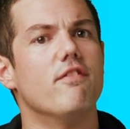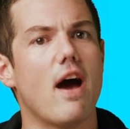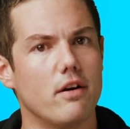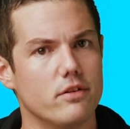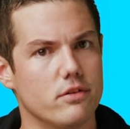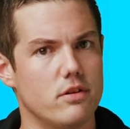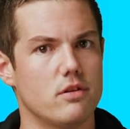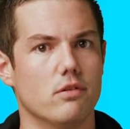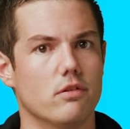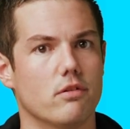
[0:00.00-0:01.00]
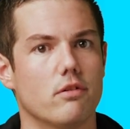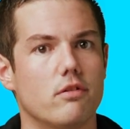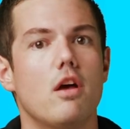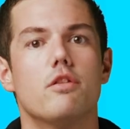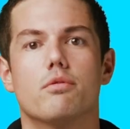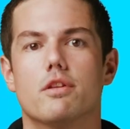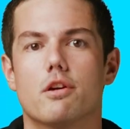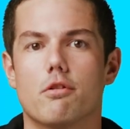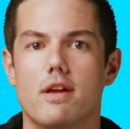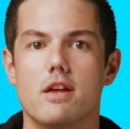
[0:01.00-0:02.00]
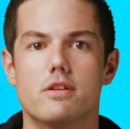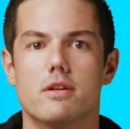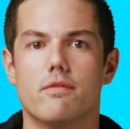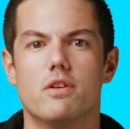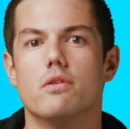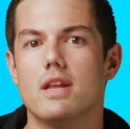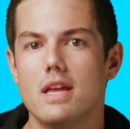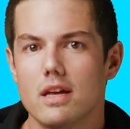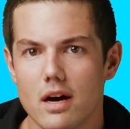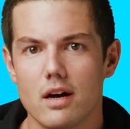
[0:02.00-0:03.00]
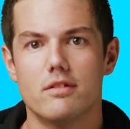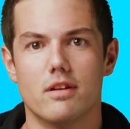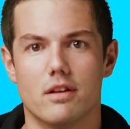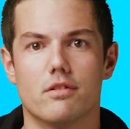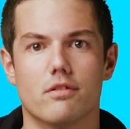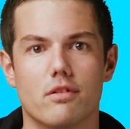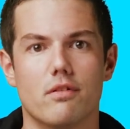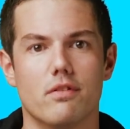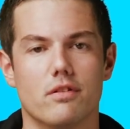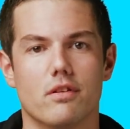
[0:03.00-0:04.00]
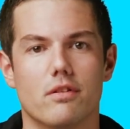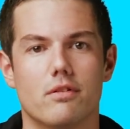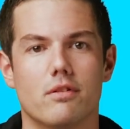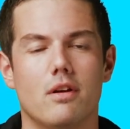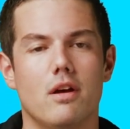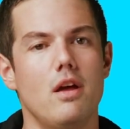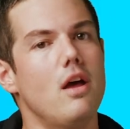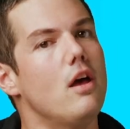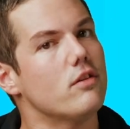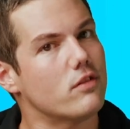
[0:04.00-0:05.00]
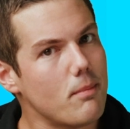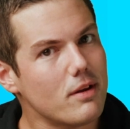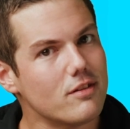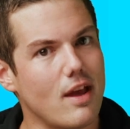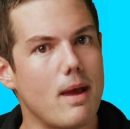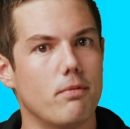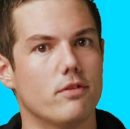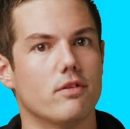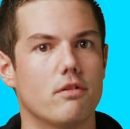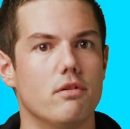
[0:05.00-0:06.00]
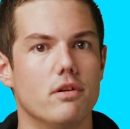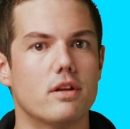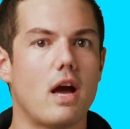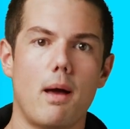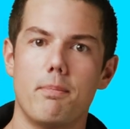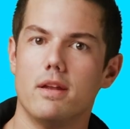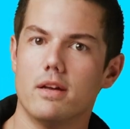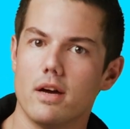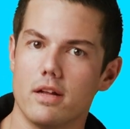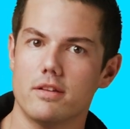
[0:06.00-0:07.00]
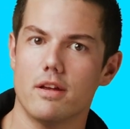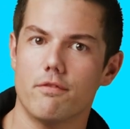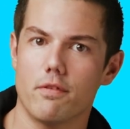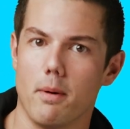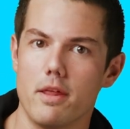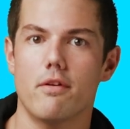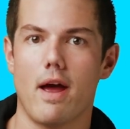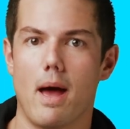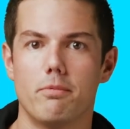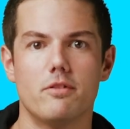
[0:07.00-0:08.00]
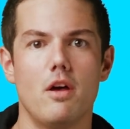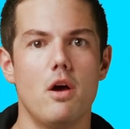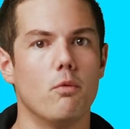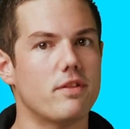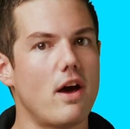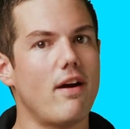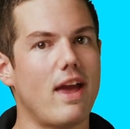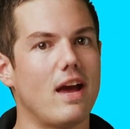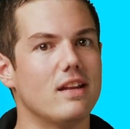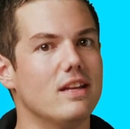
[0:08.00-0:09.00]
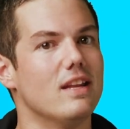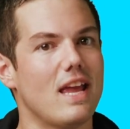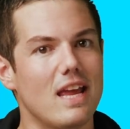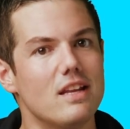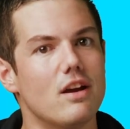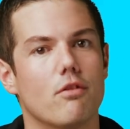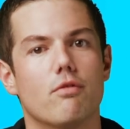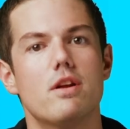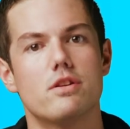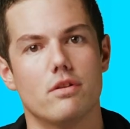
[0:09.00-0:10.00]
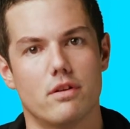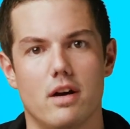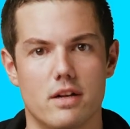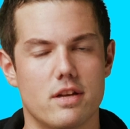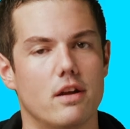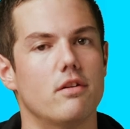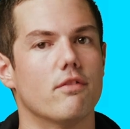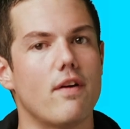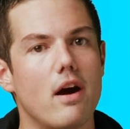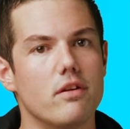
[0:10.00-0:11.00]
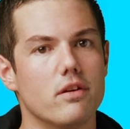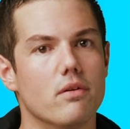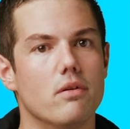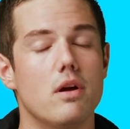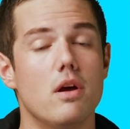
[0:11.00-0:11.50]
value to users through the creation of unique content or services. Some examples include copying content from other apps without adding any original content or value,